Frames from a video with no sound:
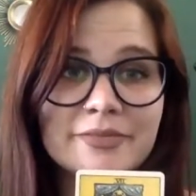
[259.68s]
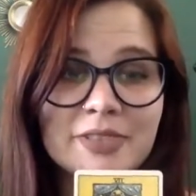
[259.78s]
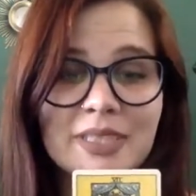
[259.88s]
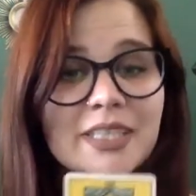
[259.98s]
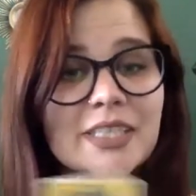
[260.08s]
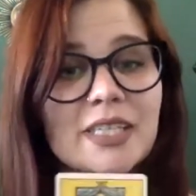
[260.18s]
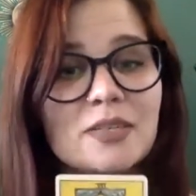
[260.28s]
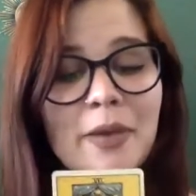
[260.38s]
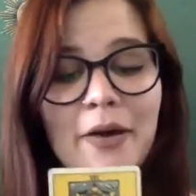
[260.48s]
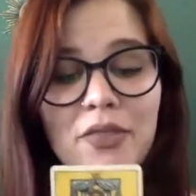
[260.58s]
Right? This is
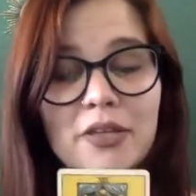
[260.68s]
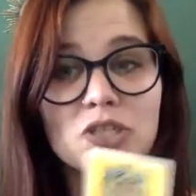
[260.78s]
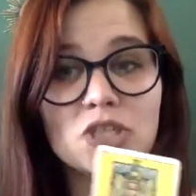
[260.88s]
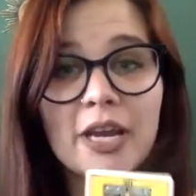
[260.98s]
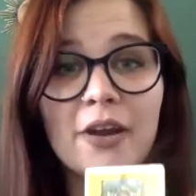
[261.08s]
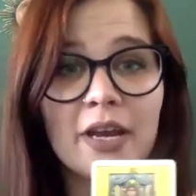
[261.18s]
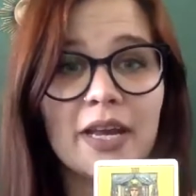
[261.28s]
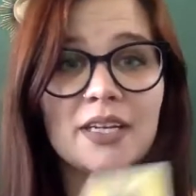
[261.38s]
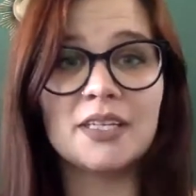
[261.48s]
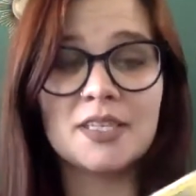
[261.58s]
about the
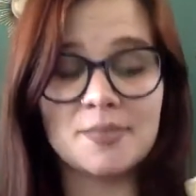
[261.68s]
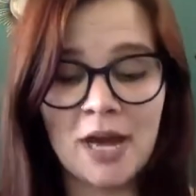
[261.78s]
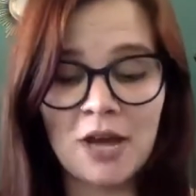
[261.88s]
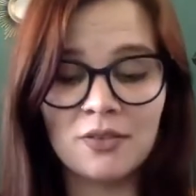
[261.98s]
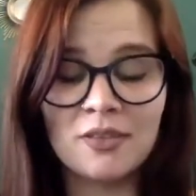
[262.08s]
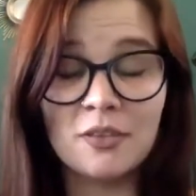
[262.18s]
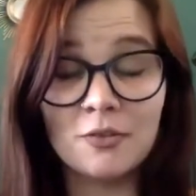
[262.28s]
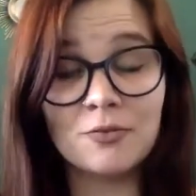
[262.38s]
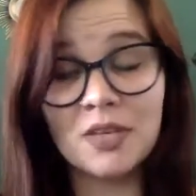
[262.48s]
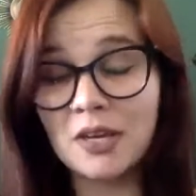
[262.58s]
chariot. It is about
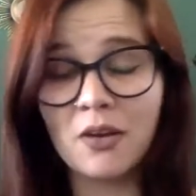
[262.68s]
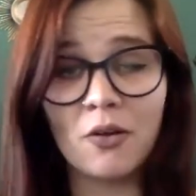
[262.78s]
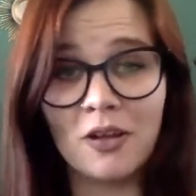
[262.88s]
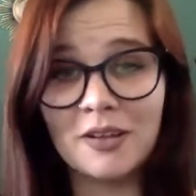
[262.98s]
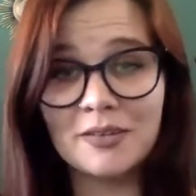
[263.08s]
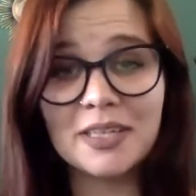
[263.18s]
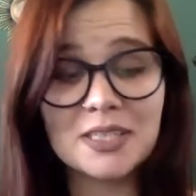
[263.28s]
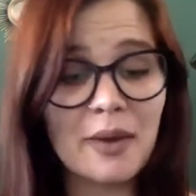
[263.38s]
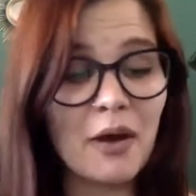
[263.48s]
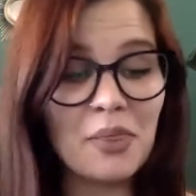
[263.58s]
the vehicle. It's
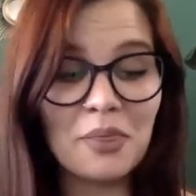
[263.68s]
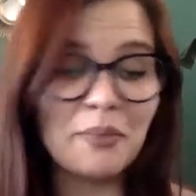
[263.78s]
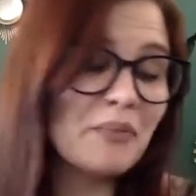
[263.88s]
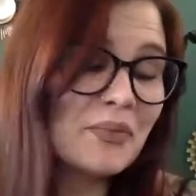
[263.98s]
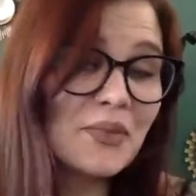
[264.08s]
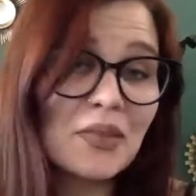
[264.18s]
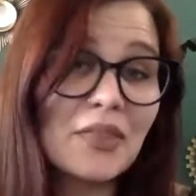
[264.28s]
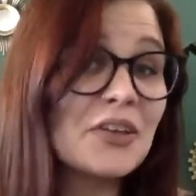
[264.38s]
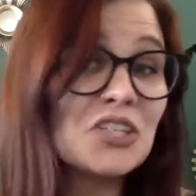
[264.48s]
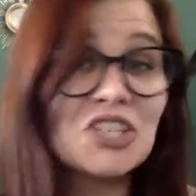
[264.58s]
about
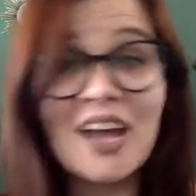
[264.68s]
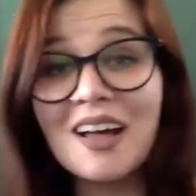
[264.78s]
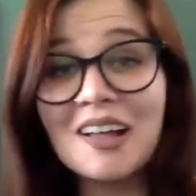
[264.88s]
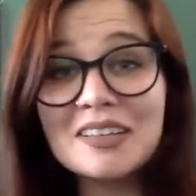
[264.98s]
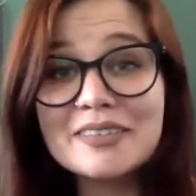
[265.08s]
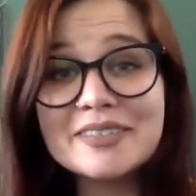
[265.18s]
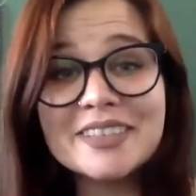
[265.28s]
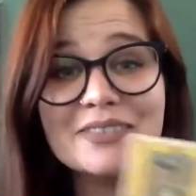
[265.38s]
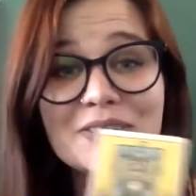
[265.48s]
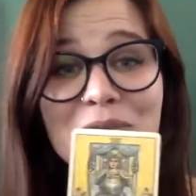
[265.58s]
the shell,
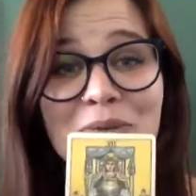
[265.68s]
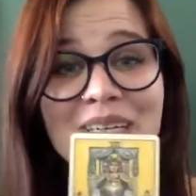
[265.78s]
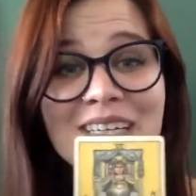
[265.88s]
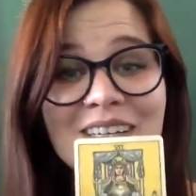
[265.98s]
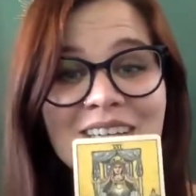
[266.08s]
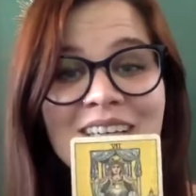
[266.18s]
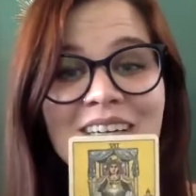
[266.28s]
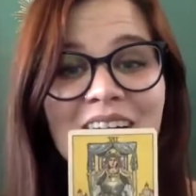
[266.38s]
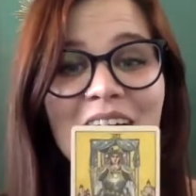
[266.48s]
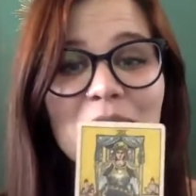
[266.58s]
if you will.
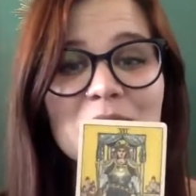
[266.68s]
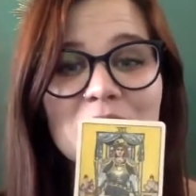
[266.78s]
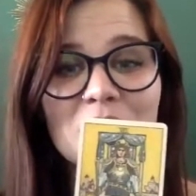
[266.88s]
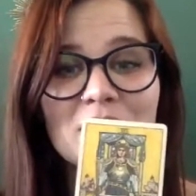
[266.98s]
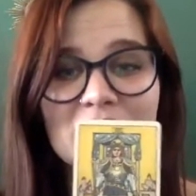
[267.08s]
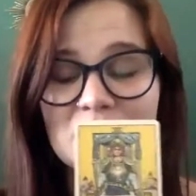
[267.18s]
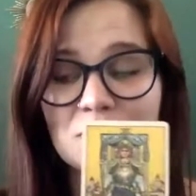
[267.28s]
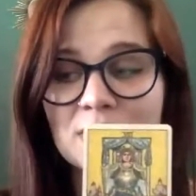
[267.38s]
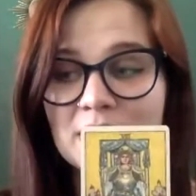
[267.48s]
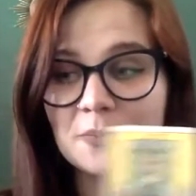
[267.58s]
So this is
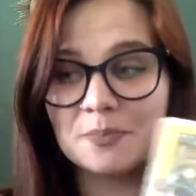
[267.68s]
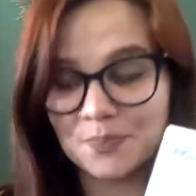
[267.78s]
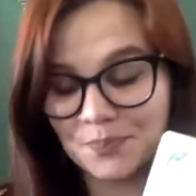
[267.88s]
really